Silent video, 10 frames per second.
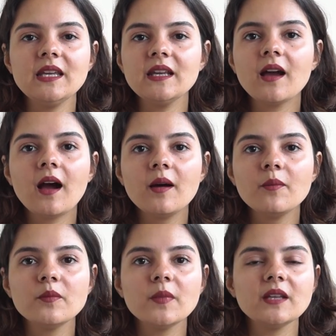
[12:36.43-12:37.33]

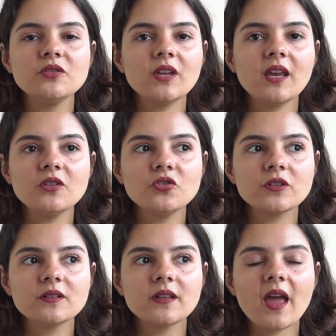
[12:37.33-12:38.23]
income,
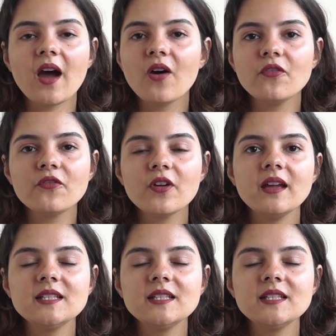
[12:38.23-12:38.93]
education, health,